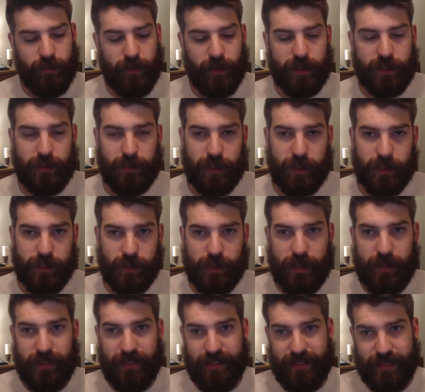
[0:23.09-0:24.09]
First, I'm going to
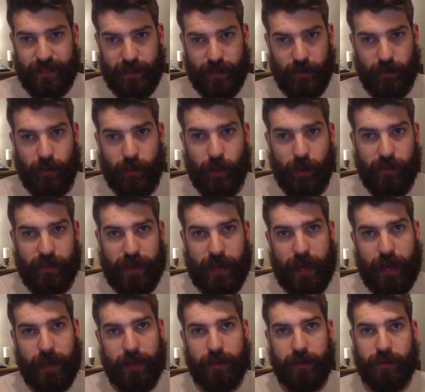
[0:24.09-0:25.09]
do the remote at the
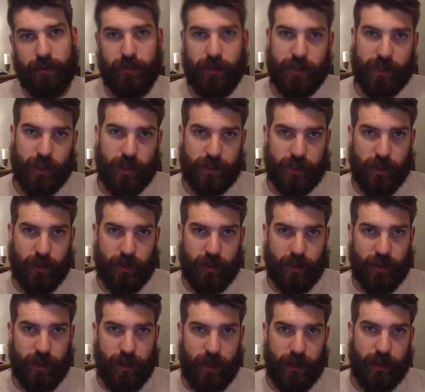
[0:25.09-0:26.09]
end. First of all, I'll start
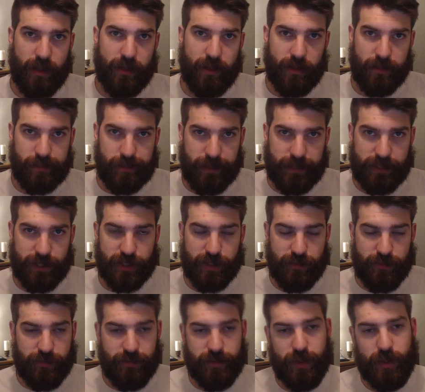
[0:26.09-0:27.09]
with the
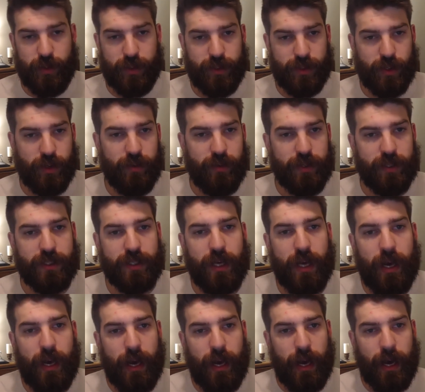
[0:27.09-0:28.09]
PlayStation Vue service.
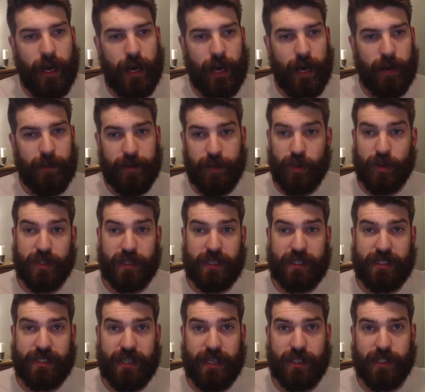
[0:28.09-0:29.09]
I've been using it
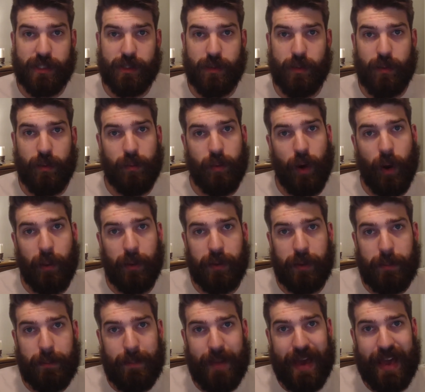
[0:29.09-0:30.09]
since probably
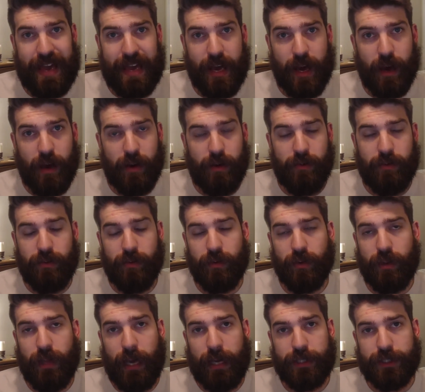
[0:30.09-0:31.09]
May of
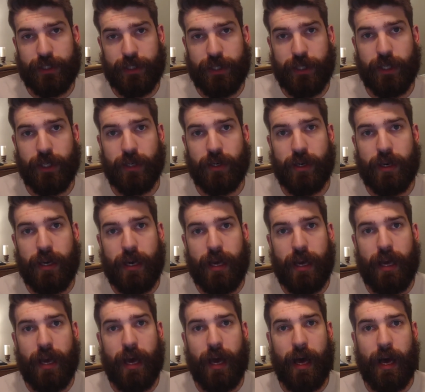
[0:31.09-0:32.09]
last year.
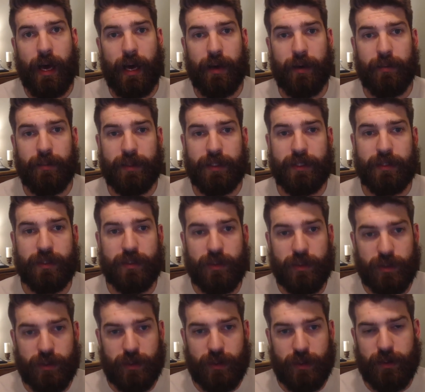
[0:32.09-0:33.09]
I've been
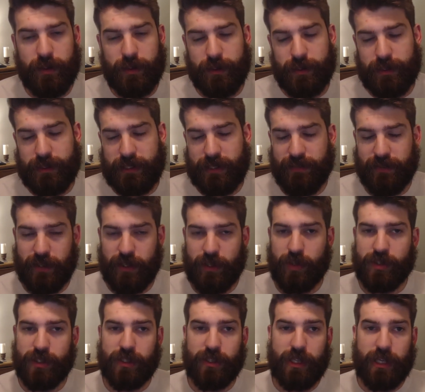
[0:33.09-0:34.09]
specifically
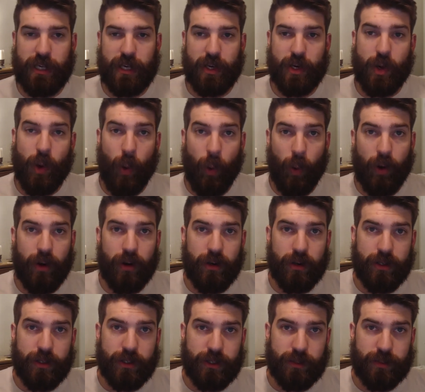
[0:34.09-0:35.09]
using the Core
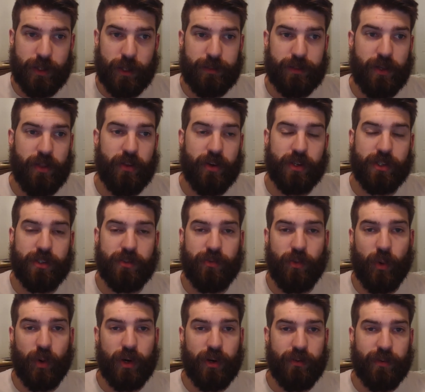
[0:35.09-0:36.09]
subscription. There's
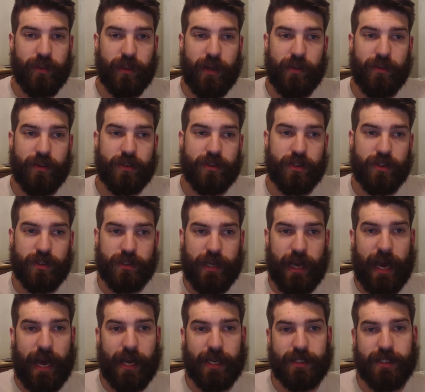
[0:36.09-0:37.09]
4 different levels. There's
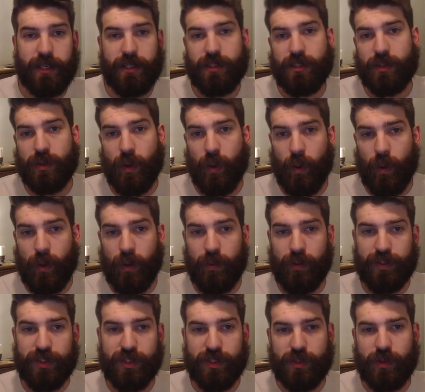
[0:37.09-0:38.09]
Access, Core,
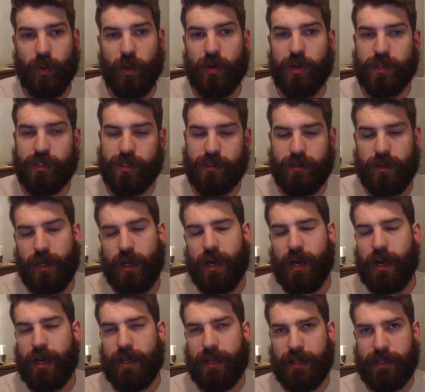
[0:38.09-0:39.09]
which is Core is
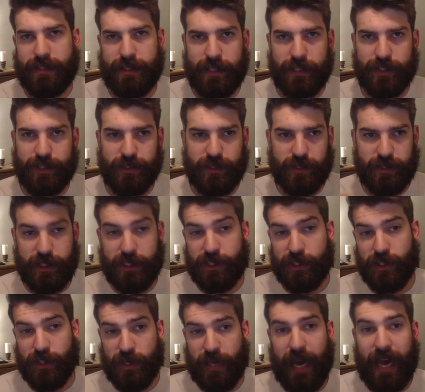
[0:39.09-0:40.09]

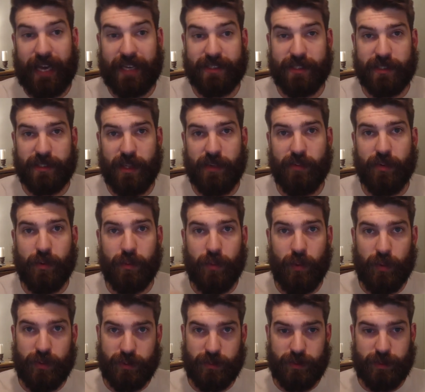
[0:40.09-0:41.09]
essentially the Access level, but
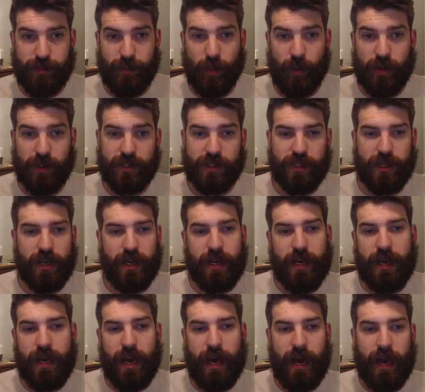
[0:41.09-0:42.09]
with some sports.
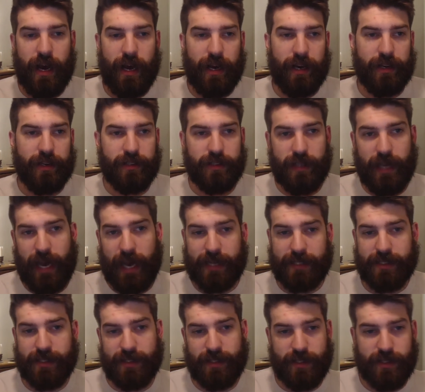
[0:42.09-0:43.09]

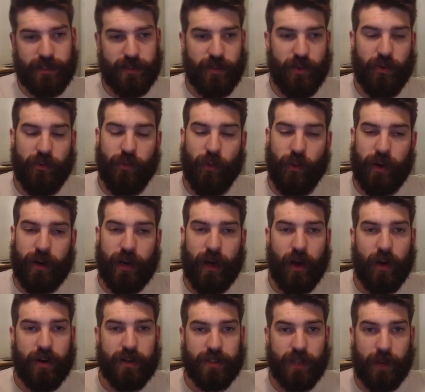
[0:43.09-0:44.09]
Access is
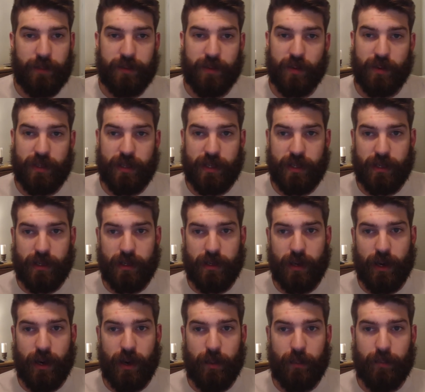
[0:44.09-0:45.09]
$40 up to the
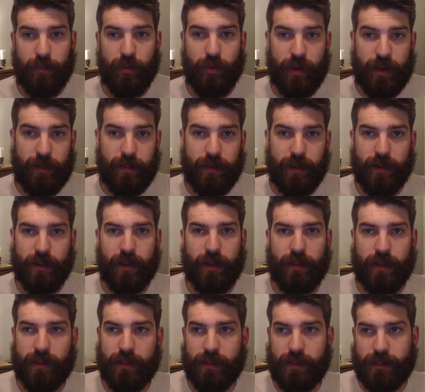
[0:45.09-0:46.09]
premium. I
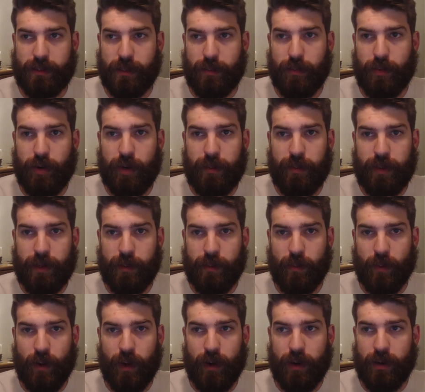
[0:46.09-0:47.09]
think it's the premium
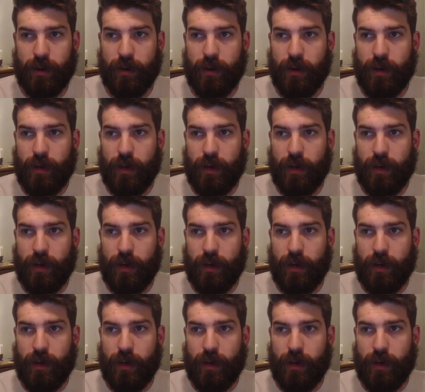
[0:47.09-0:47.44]
one,